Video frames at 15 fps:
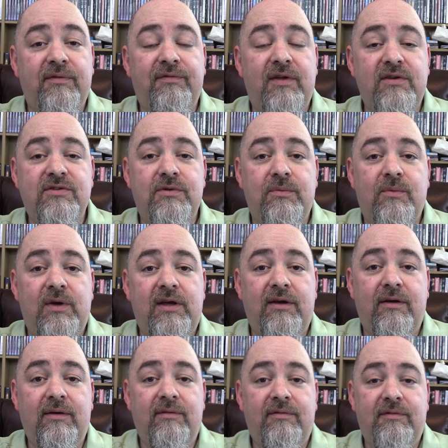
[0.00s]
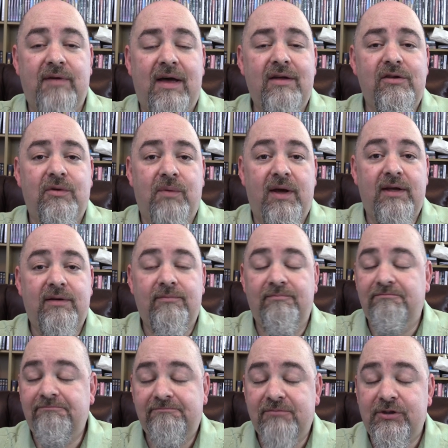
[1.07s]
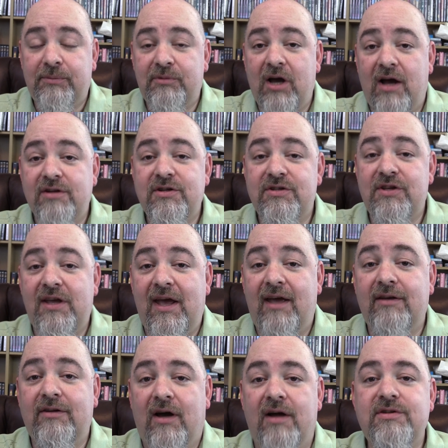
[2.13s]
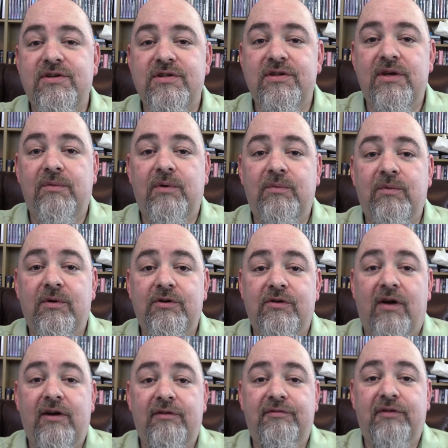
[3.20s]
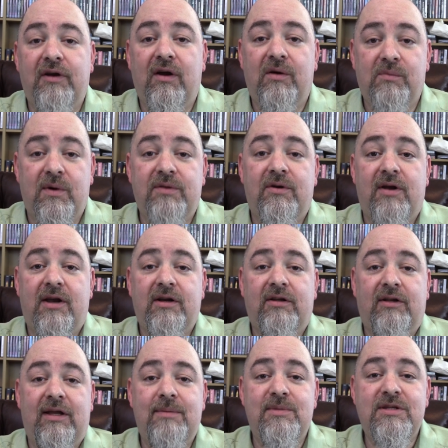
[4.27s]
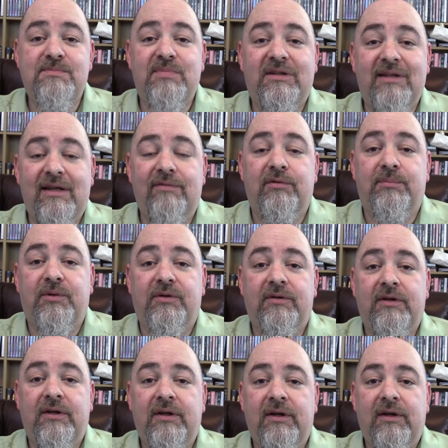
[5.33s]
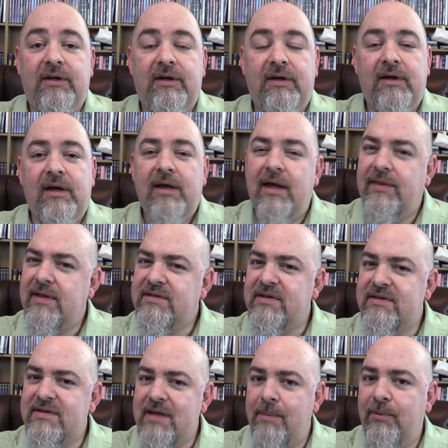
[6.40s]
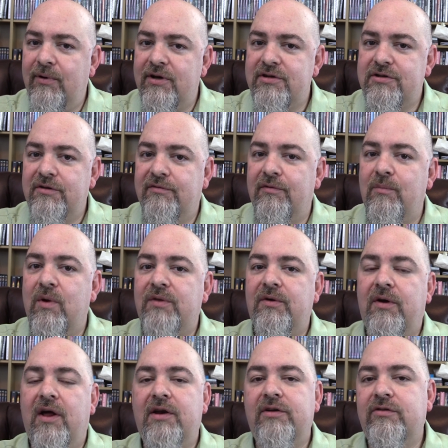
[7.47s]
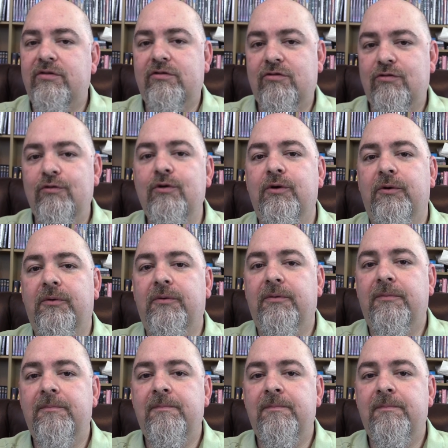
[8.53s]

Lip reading: of things that we evaluate subconsciously and consciously when we're trying to figure out whether or not a claim is believable. And that's a separate issue from whether or not it's true.